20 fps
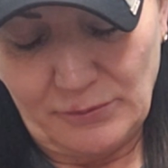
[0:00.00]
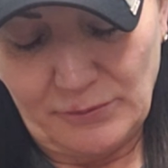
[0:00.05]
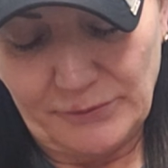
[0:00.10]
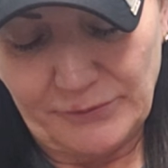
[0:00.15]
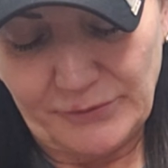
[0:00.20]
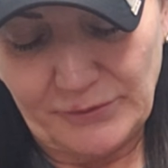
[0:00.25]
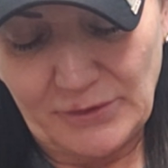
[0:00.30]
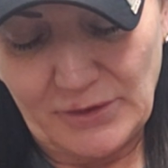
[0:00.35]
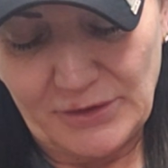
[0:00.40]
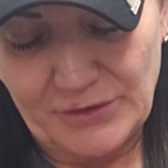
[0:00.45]

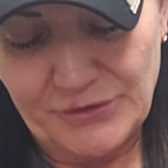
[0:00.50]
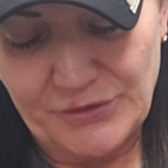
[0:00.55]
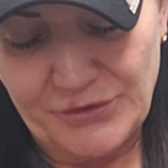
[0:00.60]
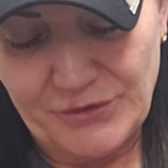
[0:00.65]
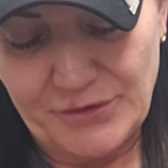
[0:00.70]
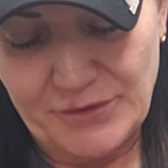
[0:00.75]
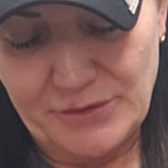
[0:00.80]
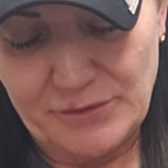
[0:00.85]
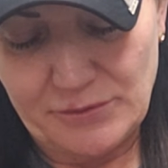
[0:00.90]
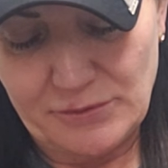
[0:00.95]

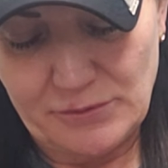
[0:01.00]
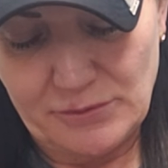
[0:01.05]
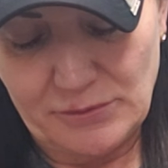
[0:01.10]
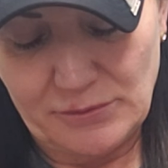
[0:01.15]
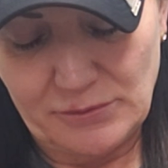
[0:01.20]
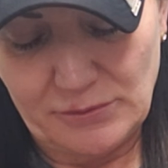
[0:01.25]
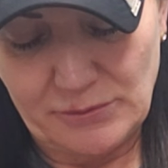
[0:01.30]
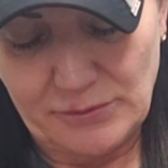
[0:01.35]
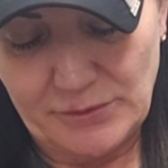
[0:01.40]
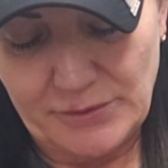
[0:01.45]
selection,
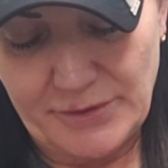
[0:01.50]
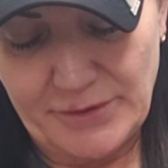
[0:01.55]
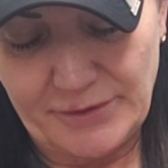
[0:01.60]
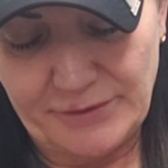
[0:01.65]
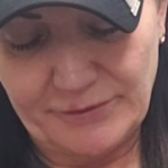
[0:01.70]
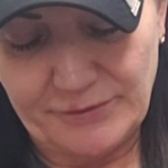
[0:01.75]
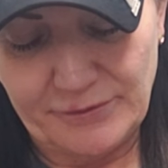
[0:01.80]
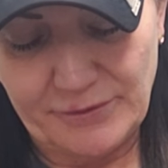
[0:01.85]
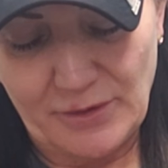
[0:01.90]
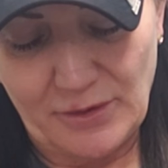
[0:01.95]

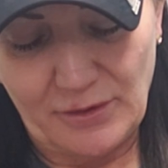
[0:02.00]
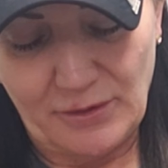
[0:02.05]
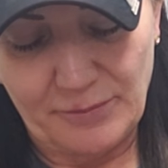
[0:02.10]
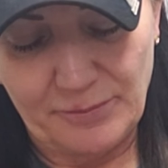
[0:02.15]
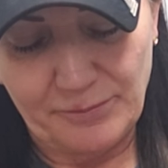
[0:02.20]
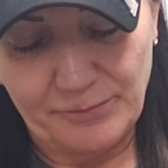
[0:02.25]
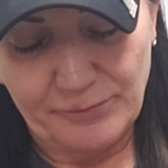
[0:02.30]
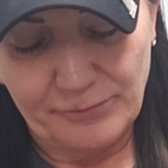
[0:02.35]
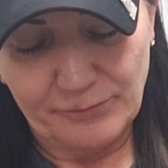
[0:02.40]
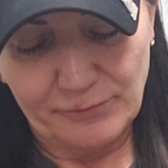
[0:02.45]
and
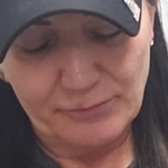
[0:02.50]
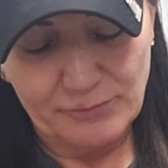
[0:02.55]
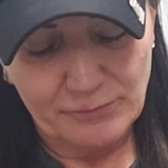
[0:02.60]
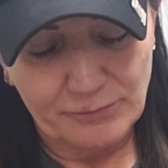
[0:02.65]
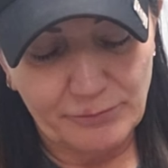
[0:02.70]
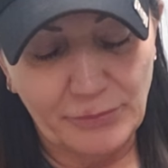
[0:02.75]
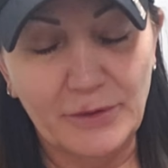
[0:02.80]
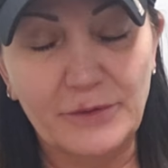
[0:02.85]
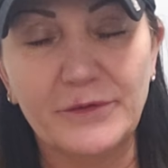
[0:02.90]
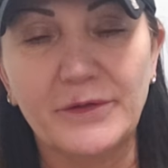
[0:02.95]

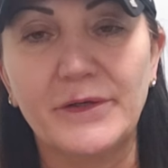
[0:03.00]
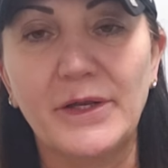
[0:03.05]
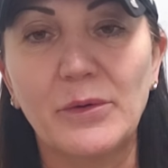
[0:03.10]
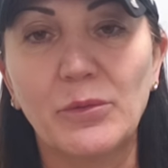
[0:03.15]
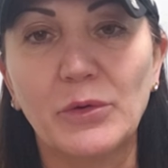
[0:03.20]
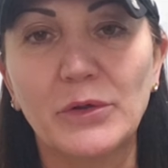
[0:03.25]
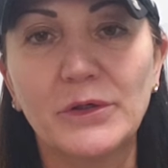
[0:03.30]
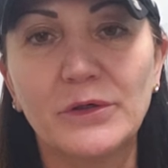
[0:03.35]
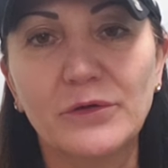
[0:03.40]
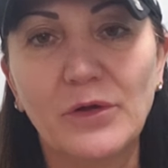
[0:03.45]
but today
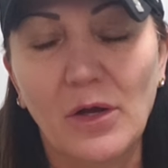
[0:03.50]
we're going to